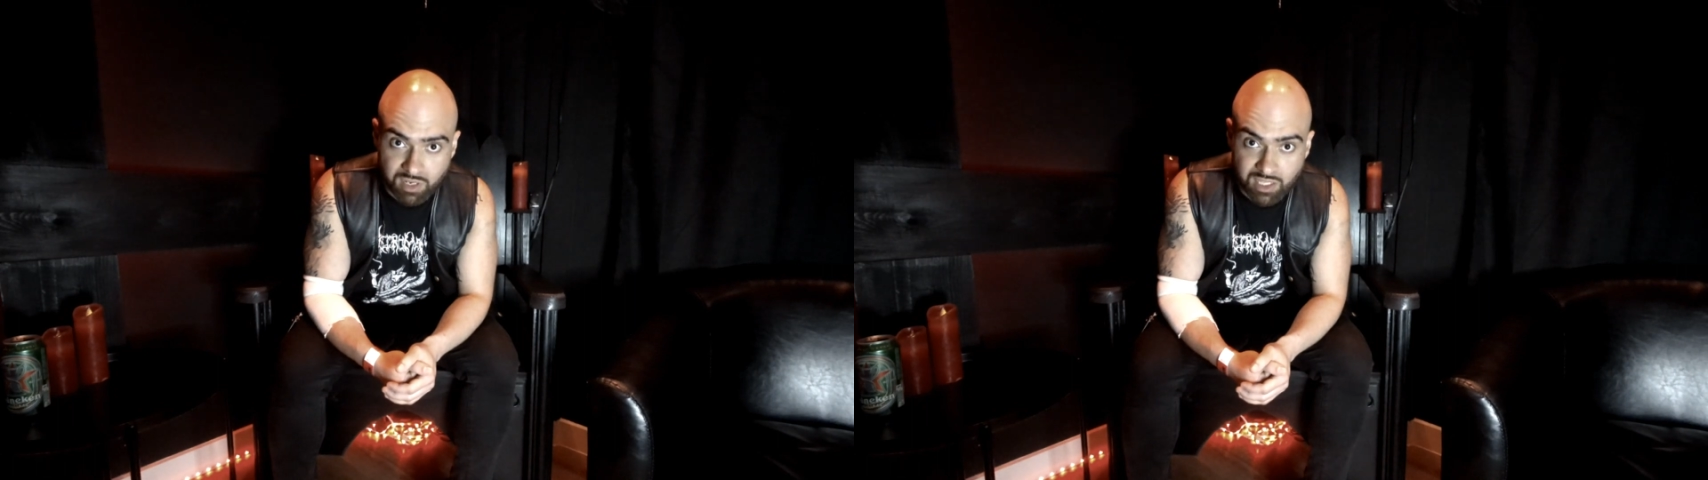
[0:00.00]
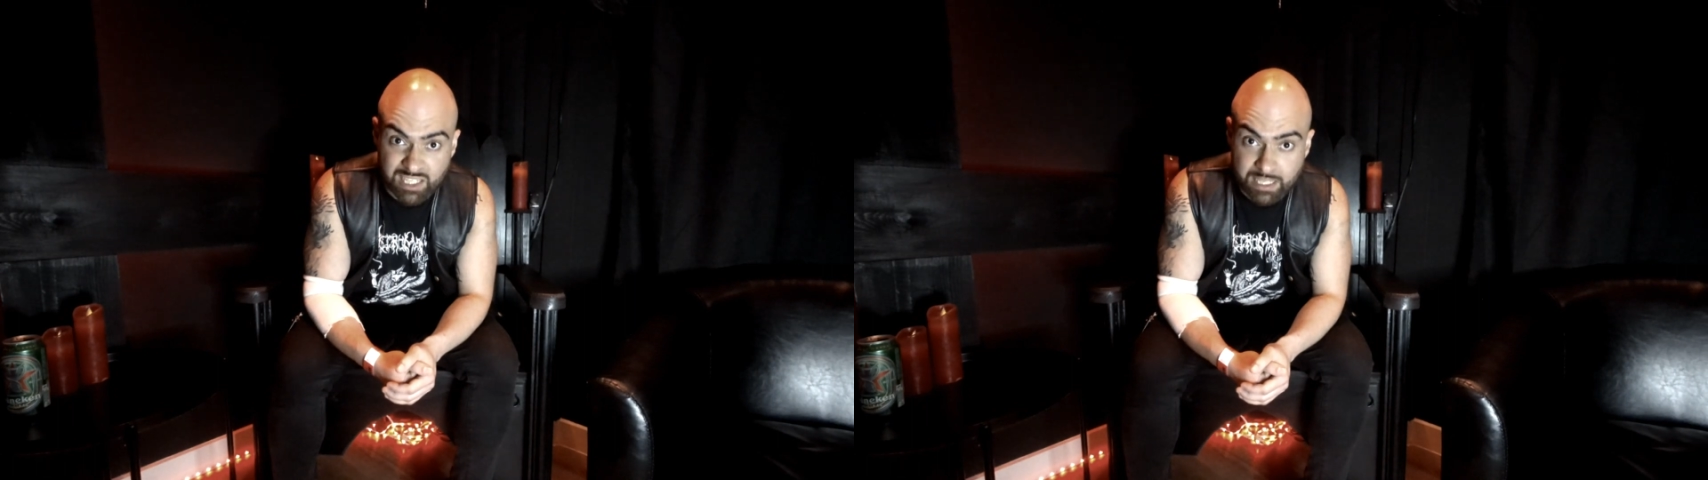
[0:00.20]

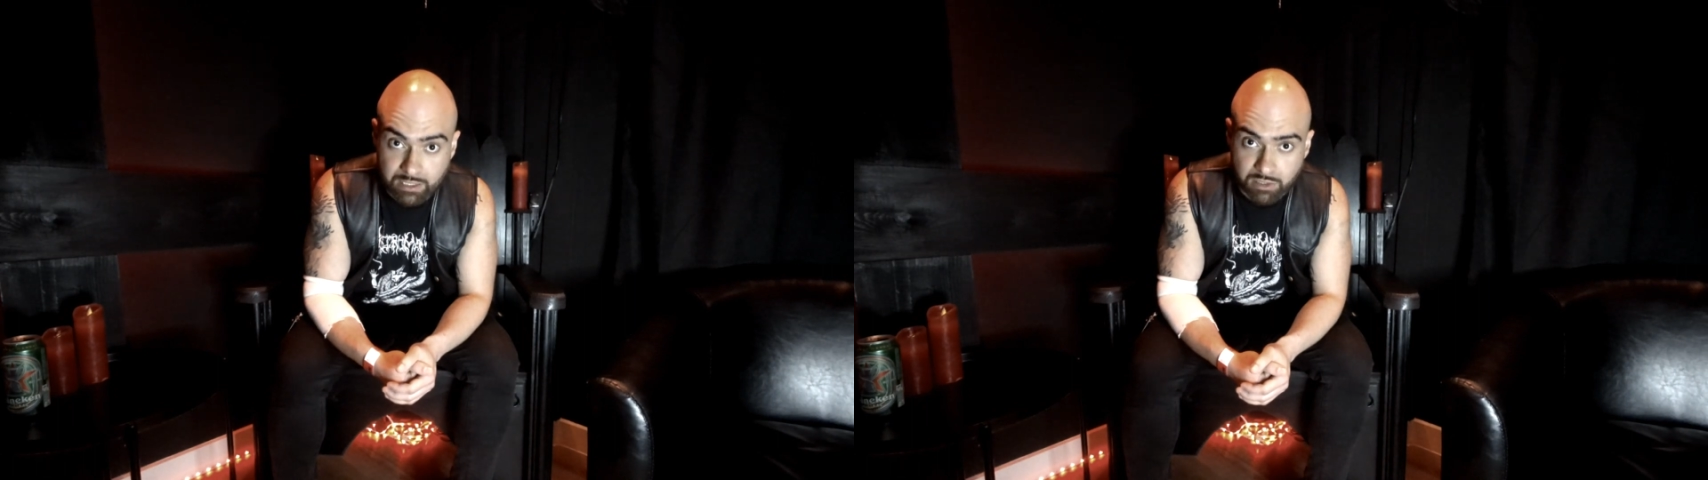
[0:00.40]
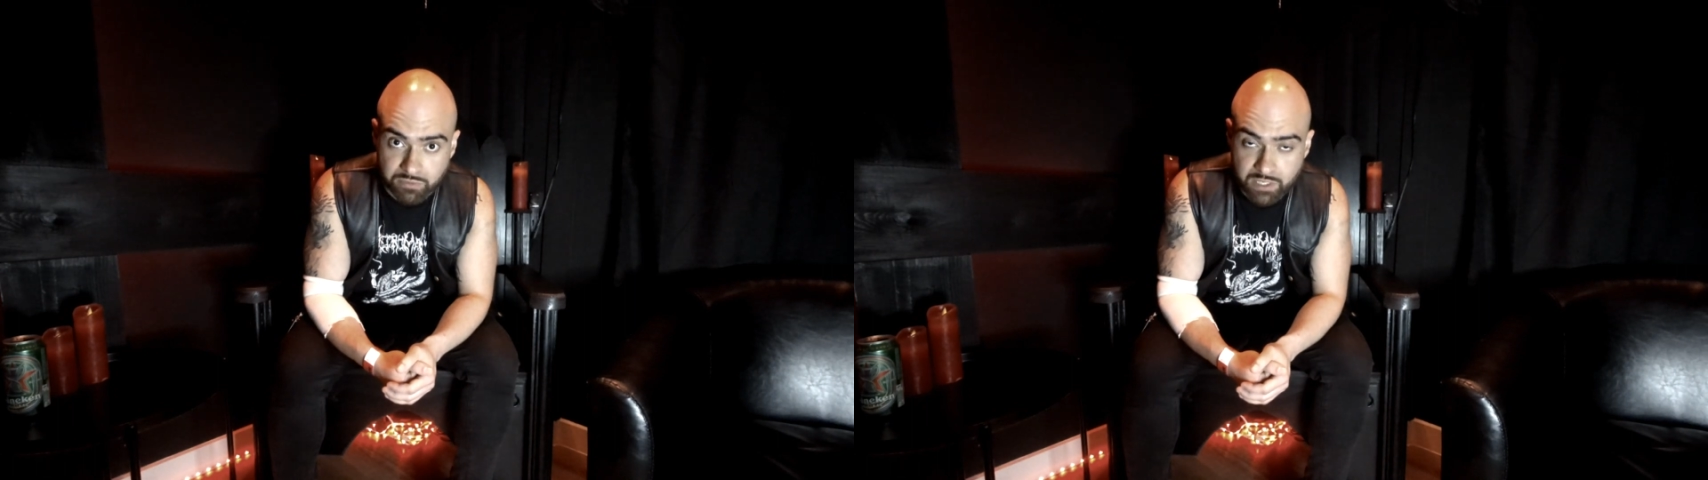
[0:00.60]
a
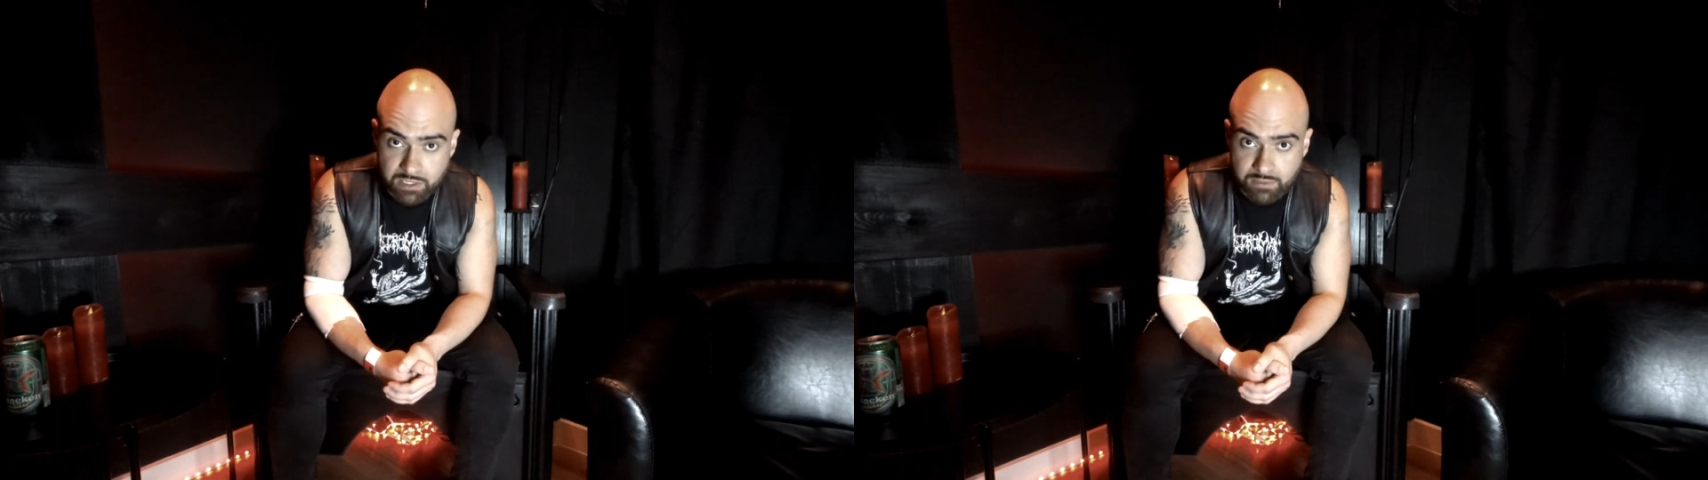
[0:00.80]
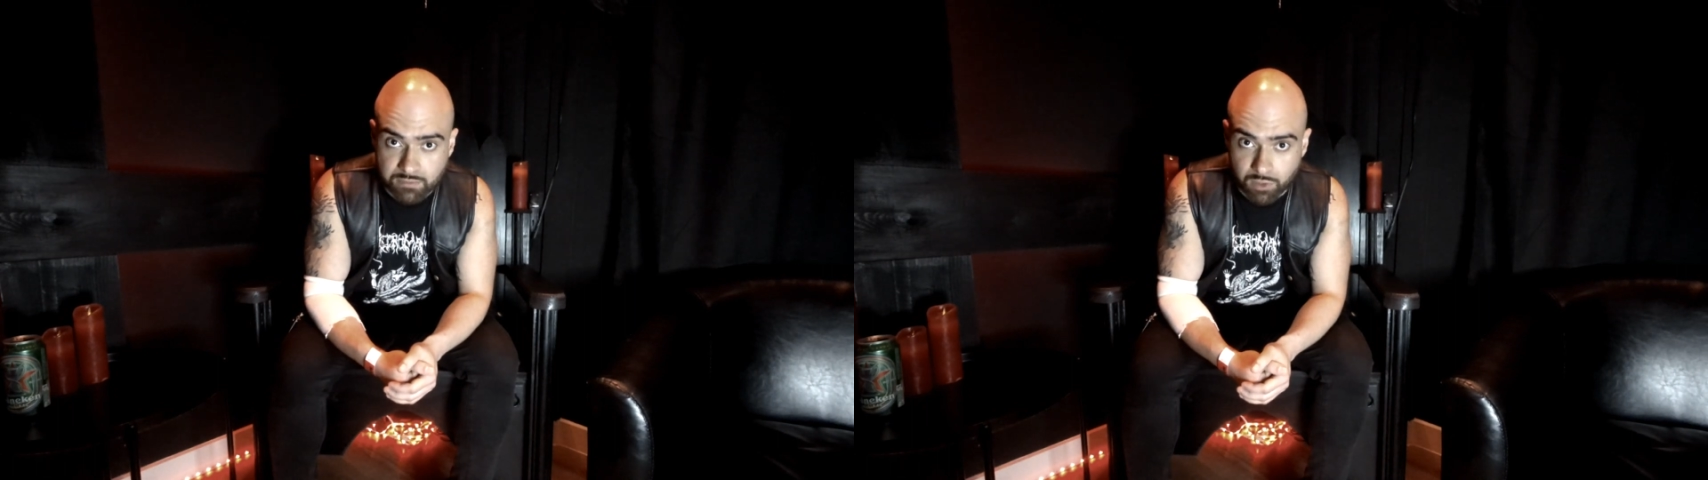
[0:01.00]
killer
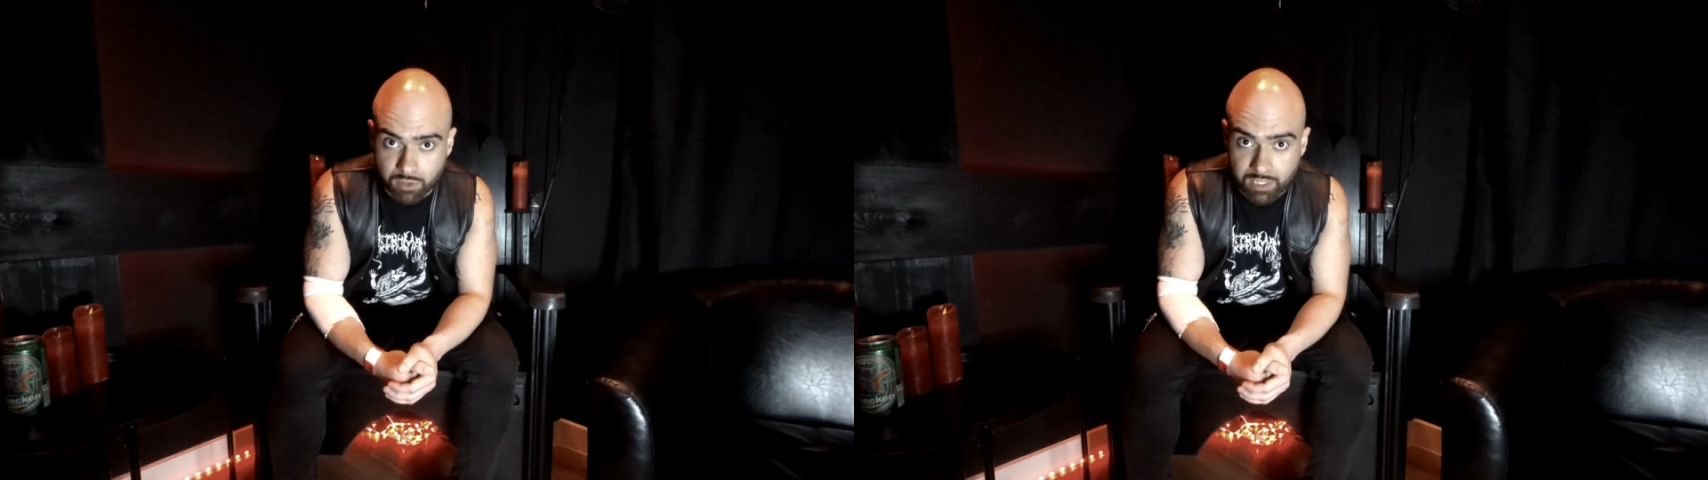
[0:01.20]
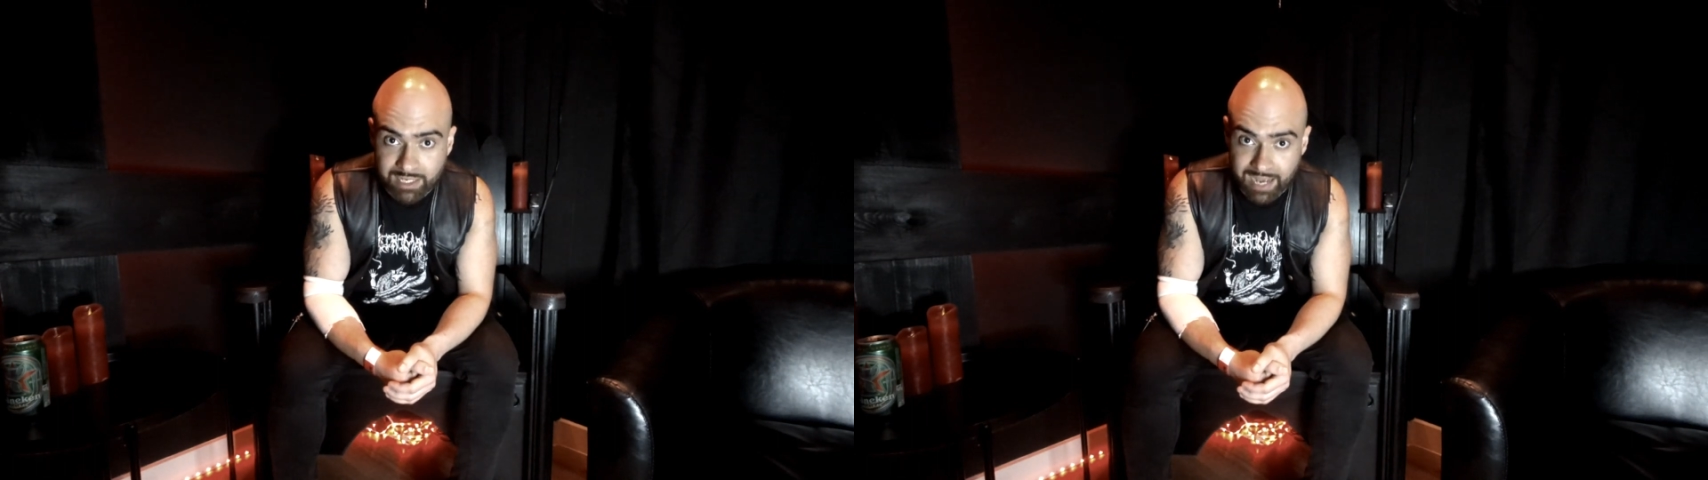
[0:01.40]
festival